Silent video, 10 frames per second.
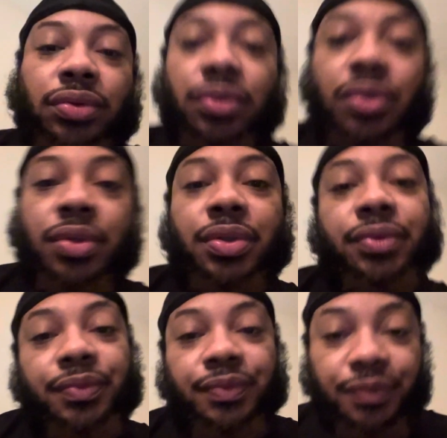Alright,
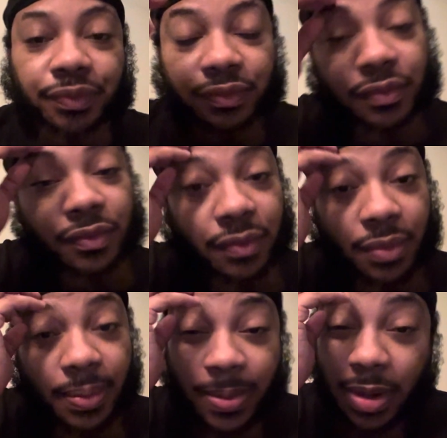
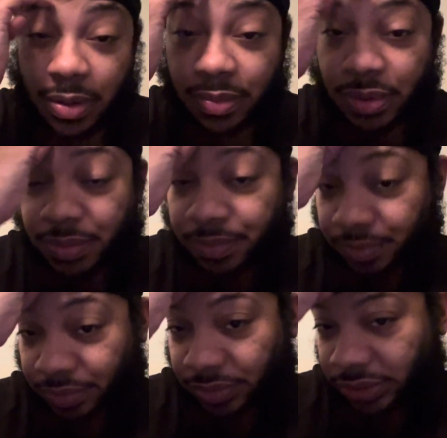I'm up.
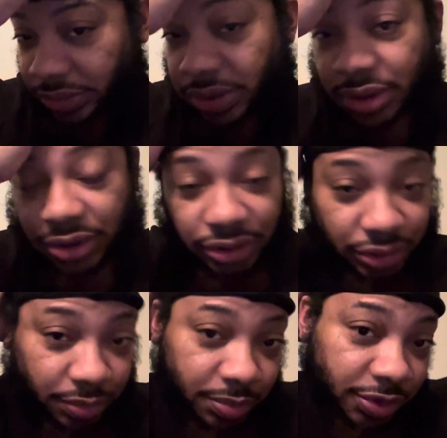It's late as
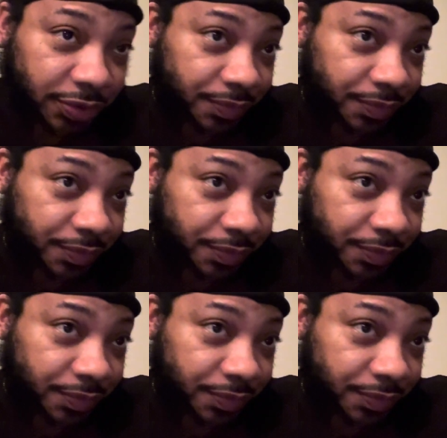shit, but